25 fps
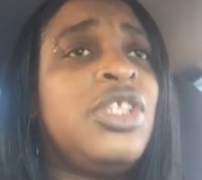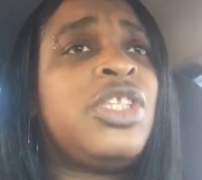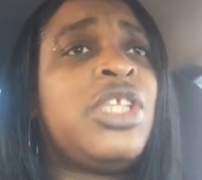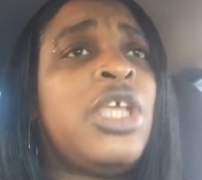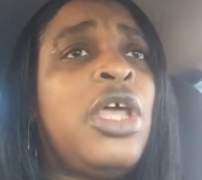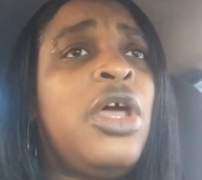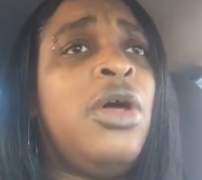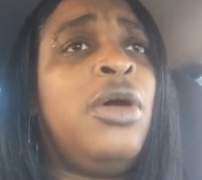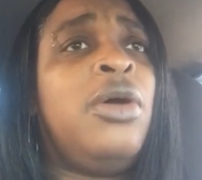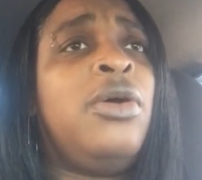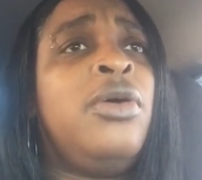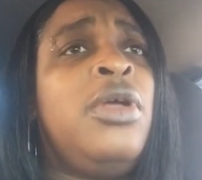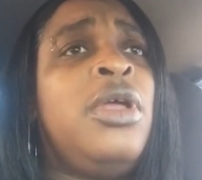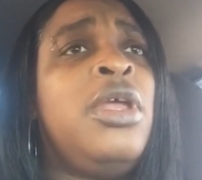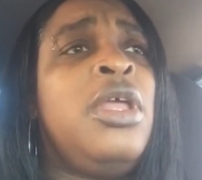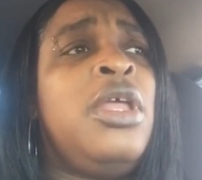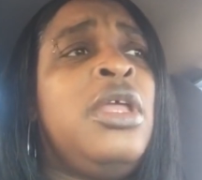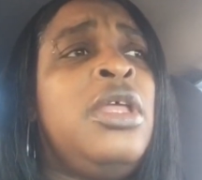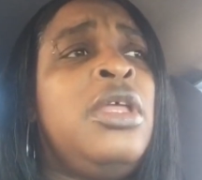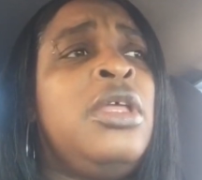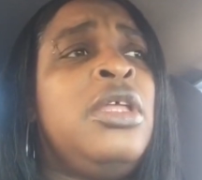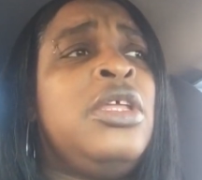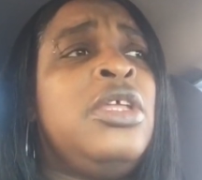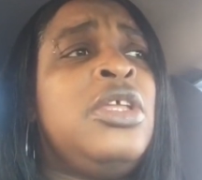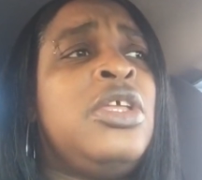so
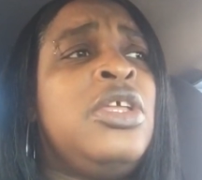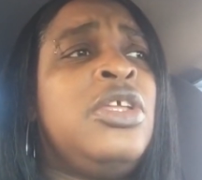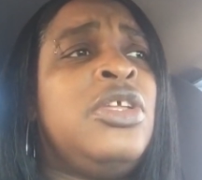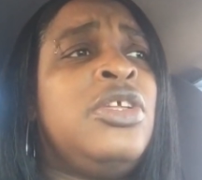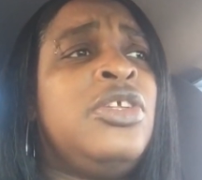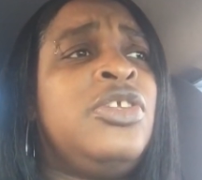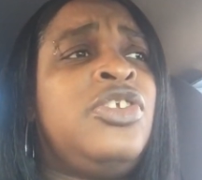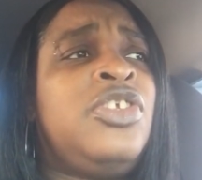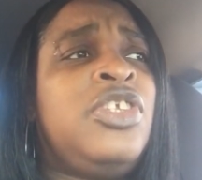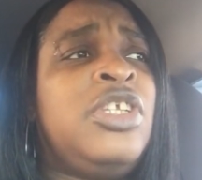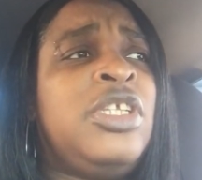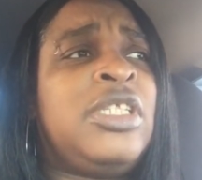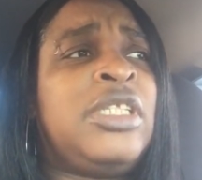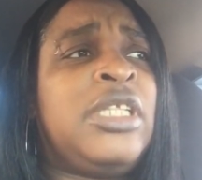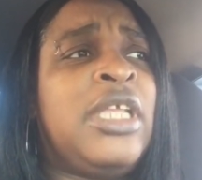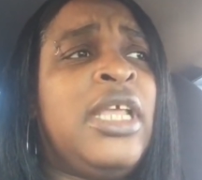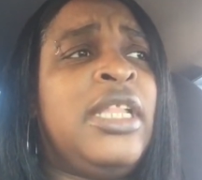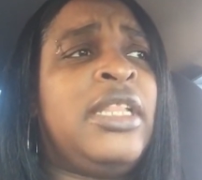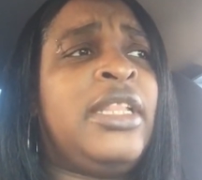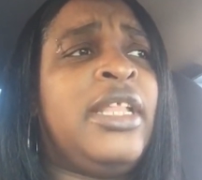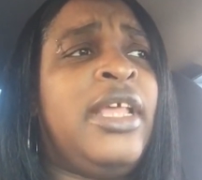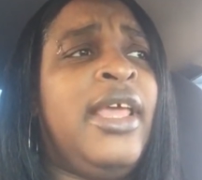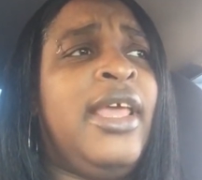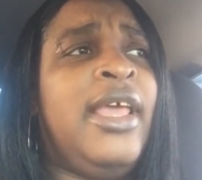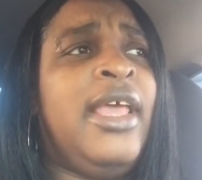she
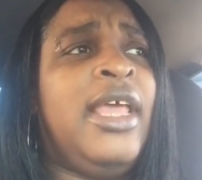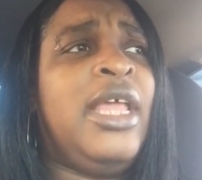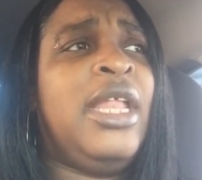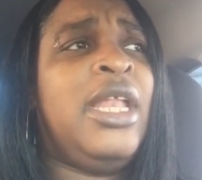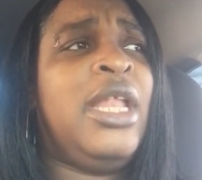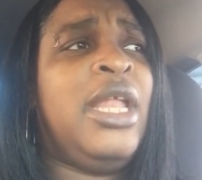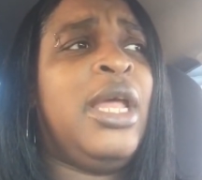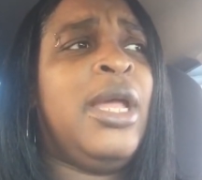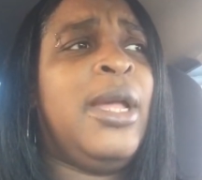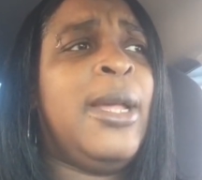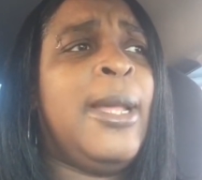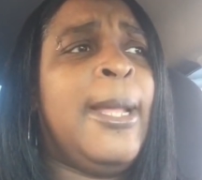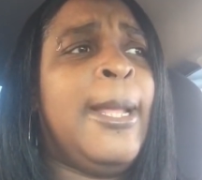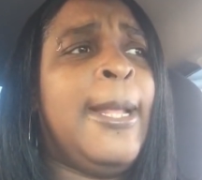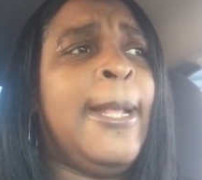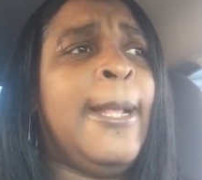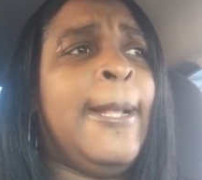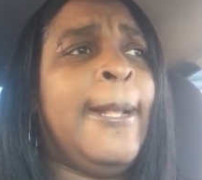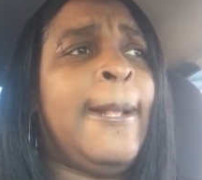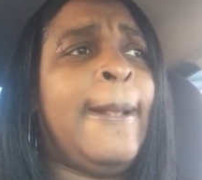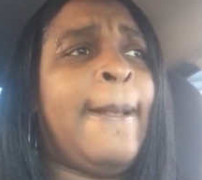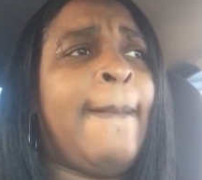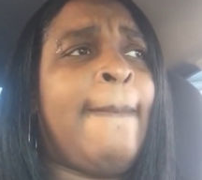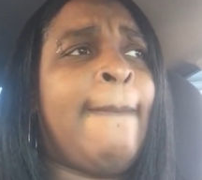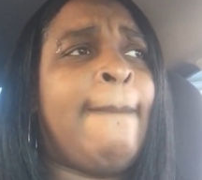said that
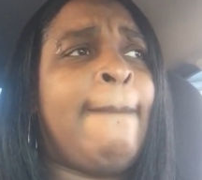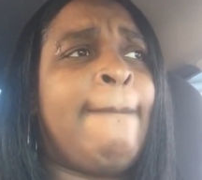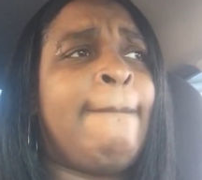um,